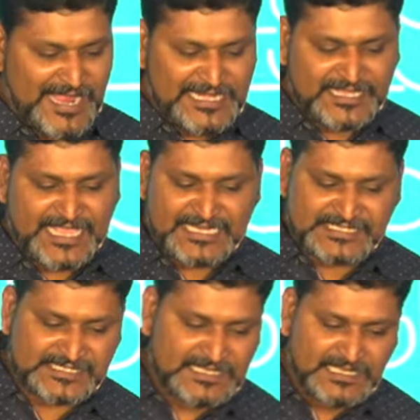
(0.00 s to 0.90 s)
to fight
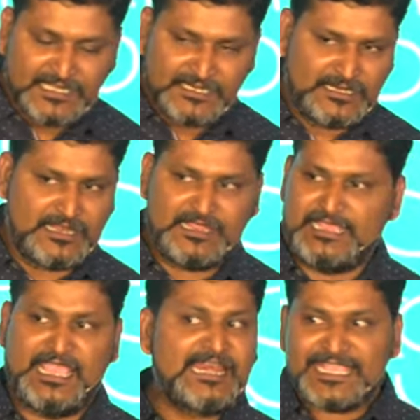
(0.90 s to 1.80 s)
against
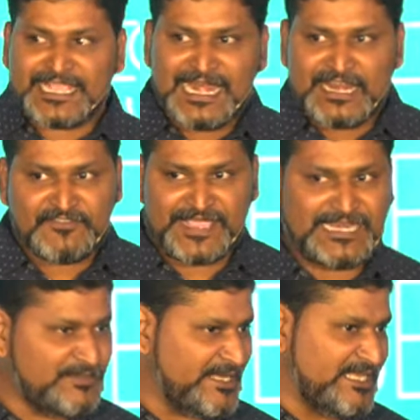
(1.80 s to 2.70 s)
any kind
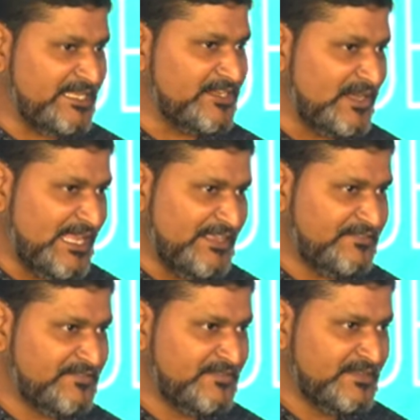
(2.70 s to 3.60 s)
of enemy in your
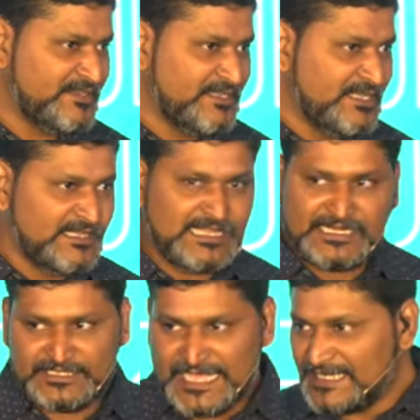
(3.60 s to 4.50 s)
life.
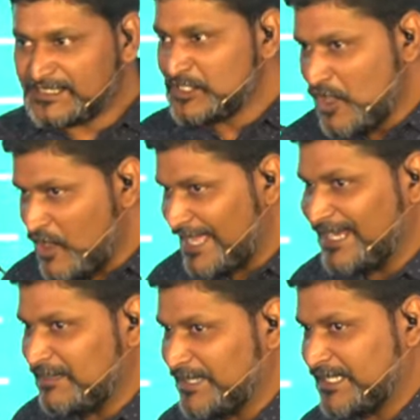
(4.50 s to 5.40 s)
That there is
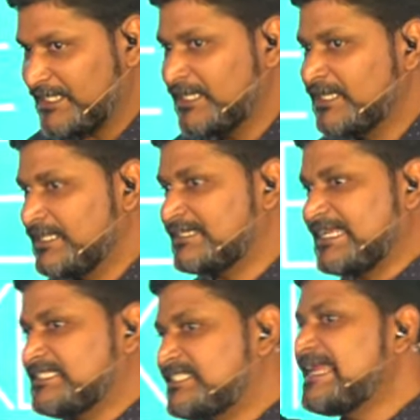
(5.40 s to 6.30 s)
no enemy
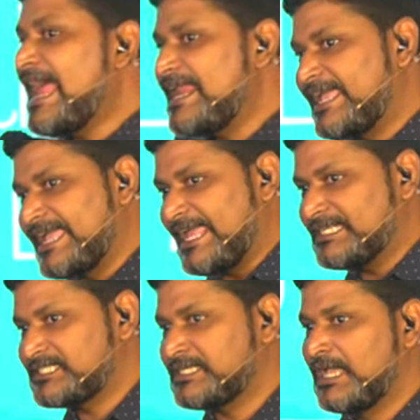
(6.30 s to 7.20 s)
that can stand
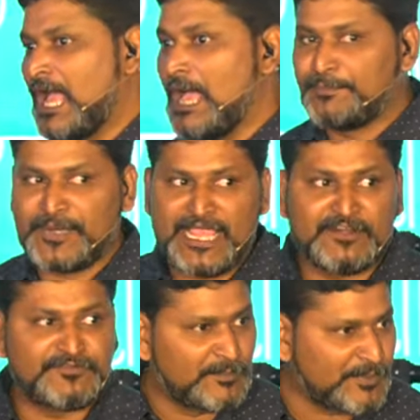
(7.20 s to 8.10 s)
against a
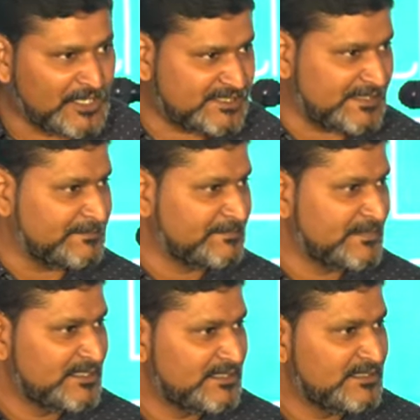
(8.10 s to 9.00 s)
prayerful person.
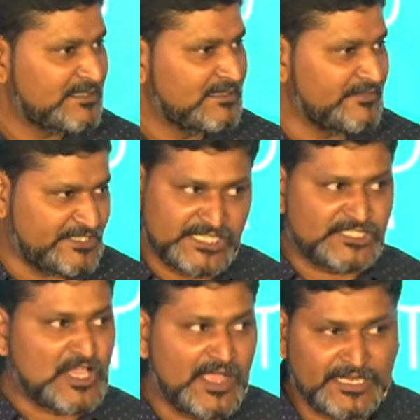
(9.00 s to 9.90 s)
We
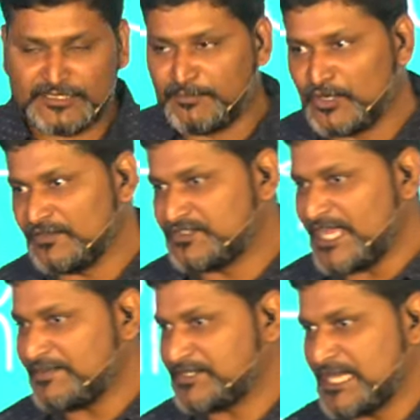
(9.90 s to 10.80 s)
just saw in the book
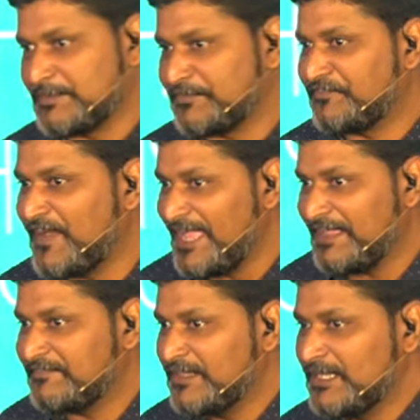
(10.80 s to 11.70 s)
of James, chapter
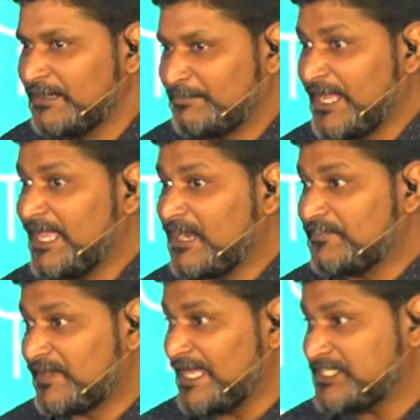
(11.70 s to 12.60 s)
5,
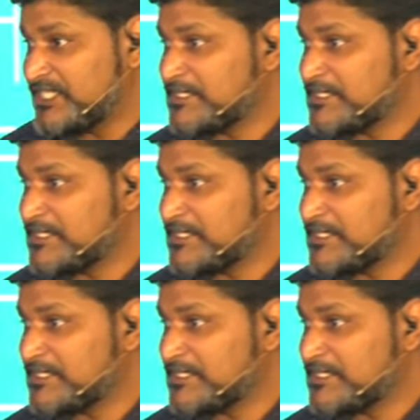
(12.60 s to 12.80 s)
prayer of a